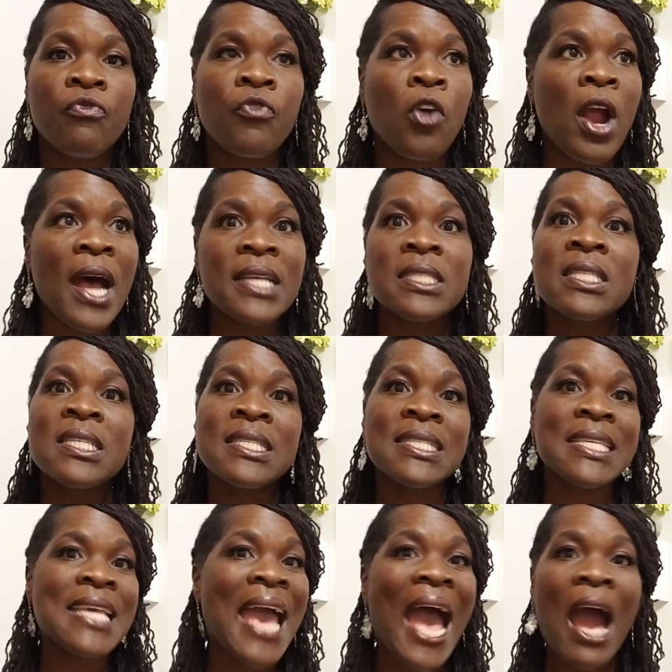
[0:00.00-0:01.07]
For us to
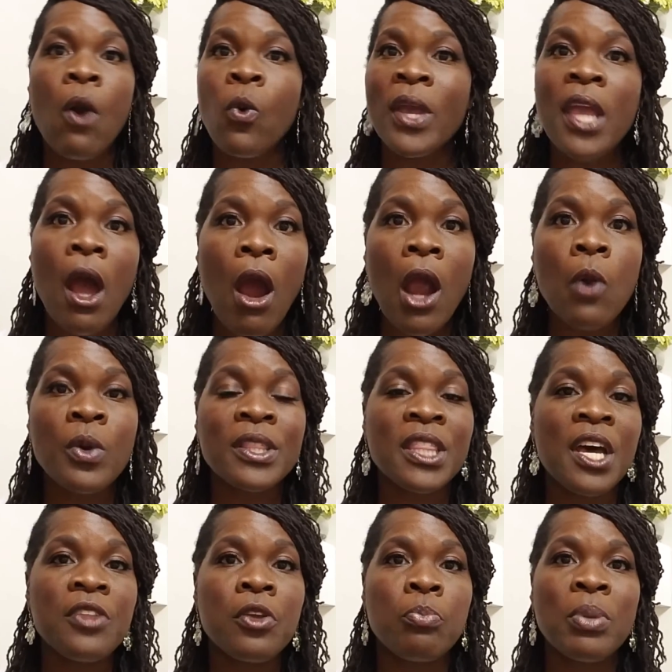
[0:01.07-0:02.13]
see how we are
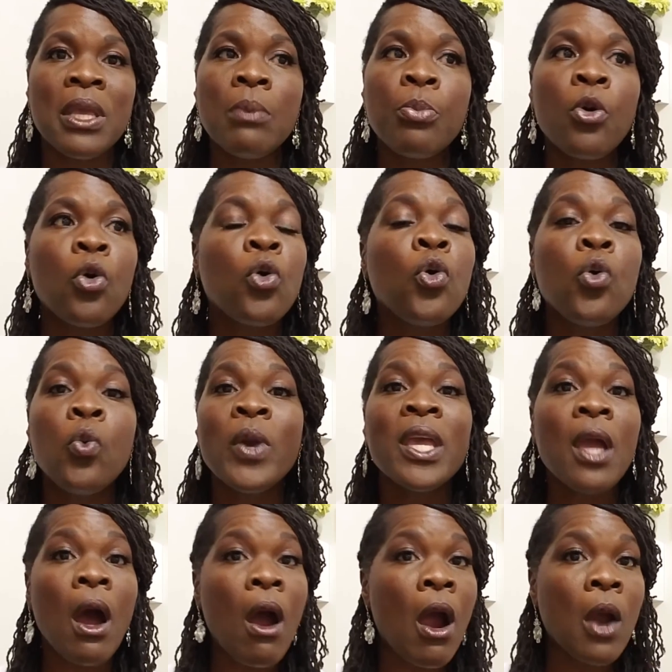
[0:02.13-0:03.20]
with other people, who
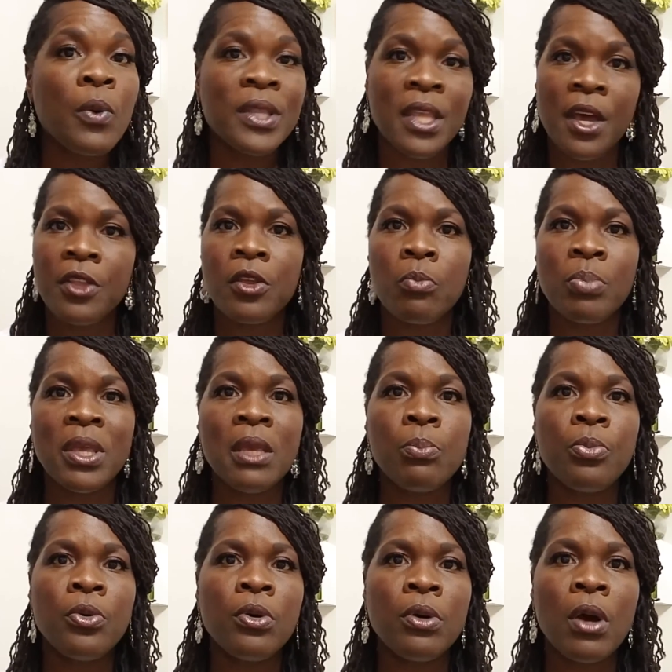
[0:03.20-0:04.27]
we are with other
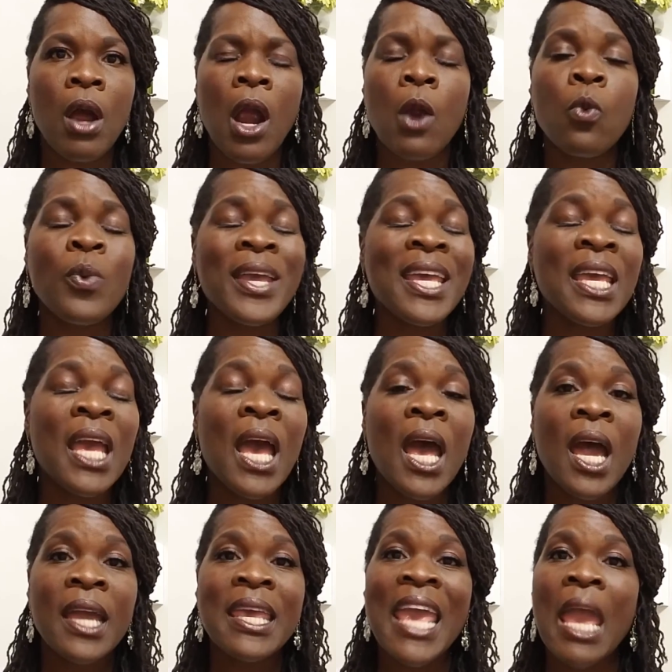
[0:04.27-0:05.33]
people. Are we
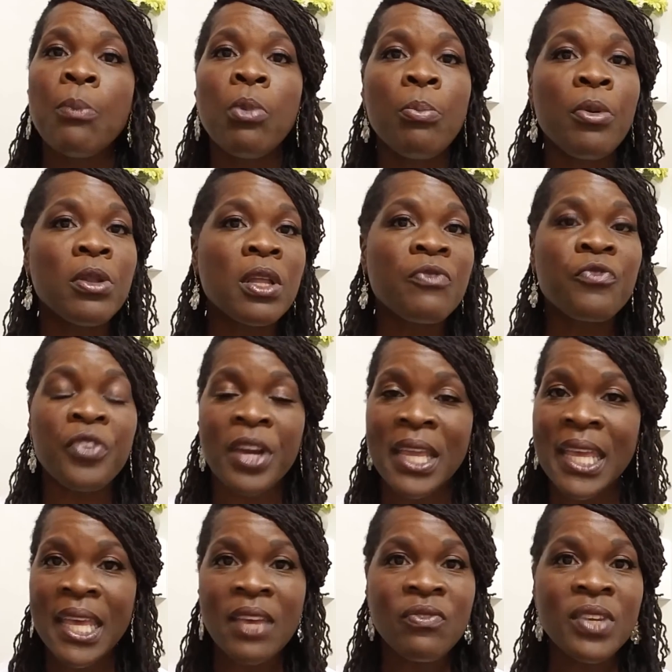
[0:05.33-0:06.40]
capable of
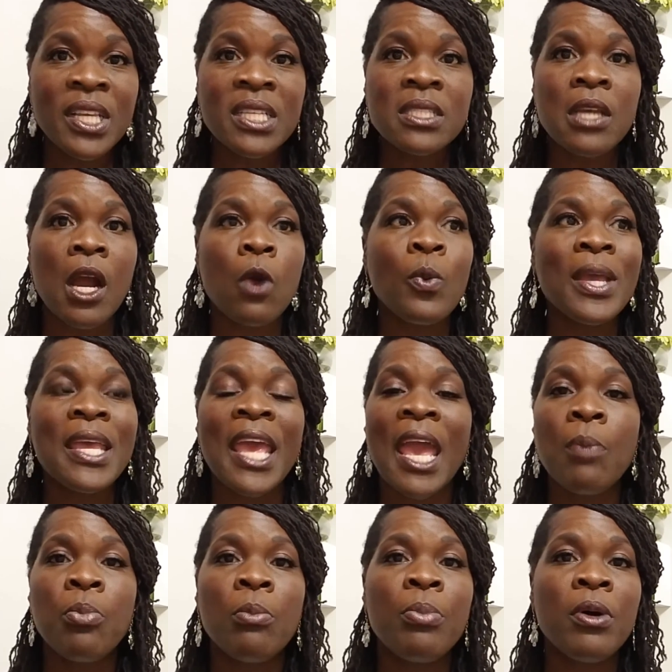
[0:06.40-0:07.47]
forgiveness? Are we
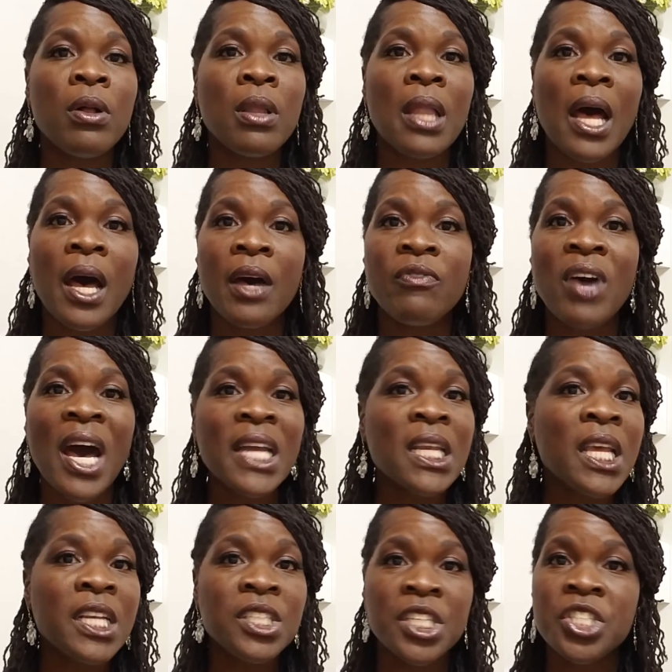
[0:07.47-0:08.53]
capable of
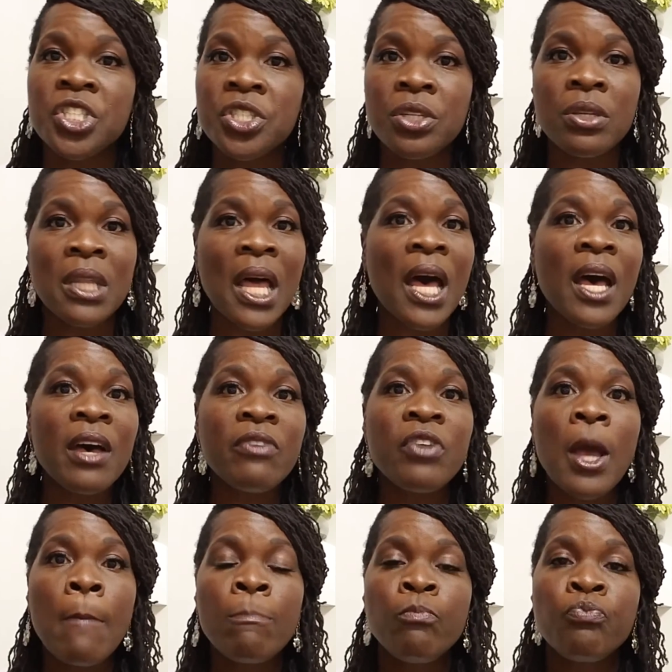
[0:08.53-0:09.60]
unconditional
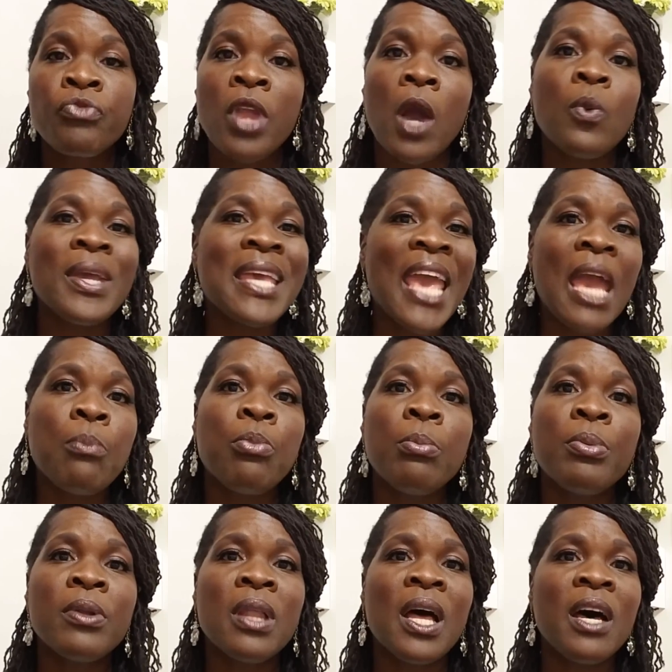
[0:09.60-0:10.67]
love? Are we
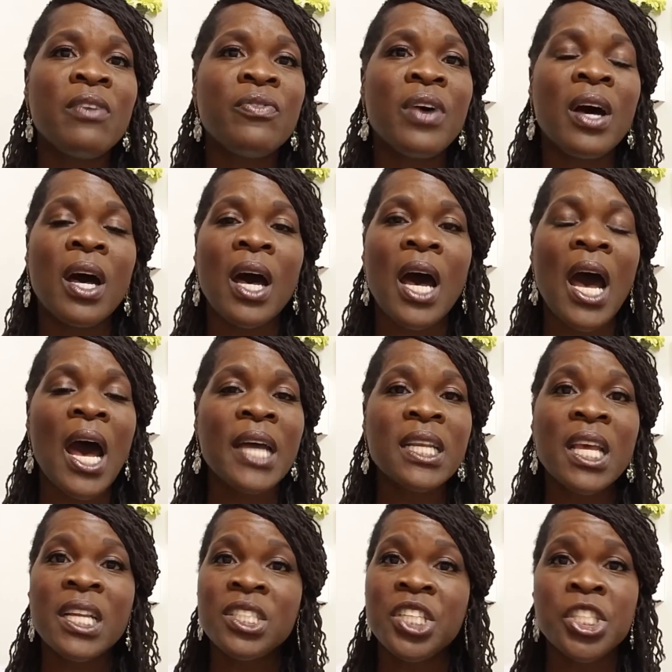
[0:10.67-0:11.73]
capable of
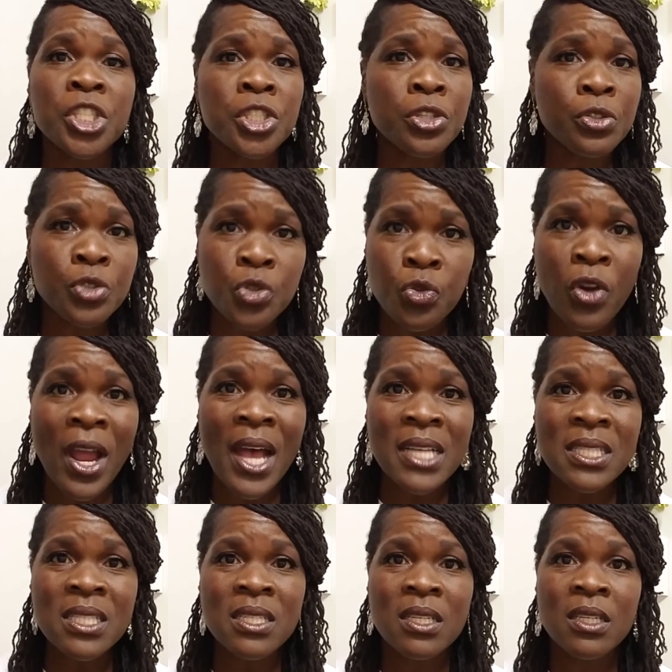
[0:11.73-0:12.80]
unconditional
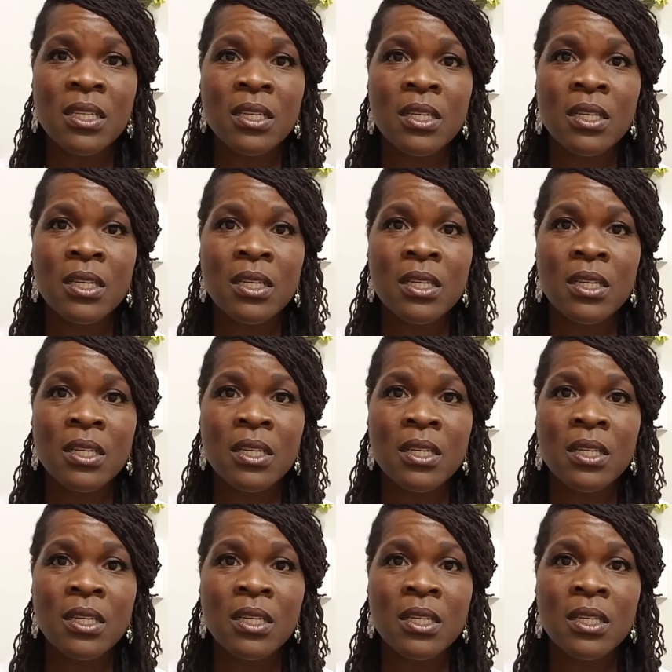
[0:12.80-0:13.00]
trust?